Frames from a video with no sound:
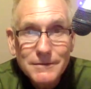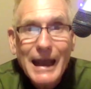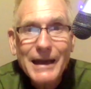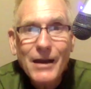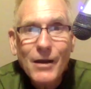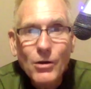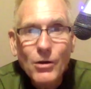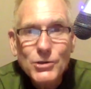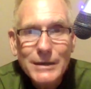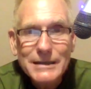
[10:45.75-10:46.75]
and I
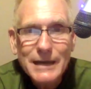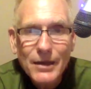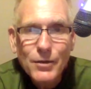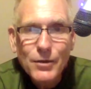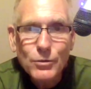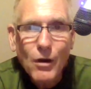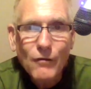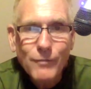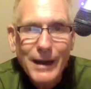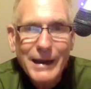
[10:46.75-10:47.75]
also can tether
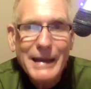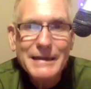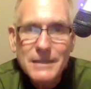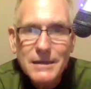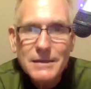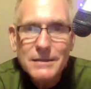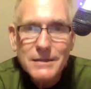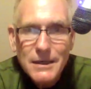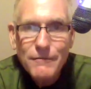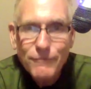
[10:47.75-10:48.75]
off my
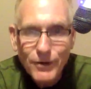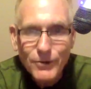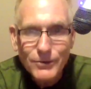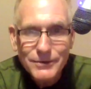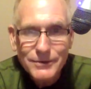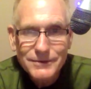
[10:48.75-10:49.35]
AT&T phone.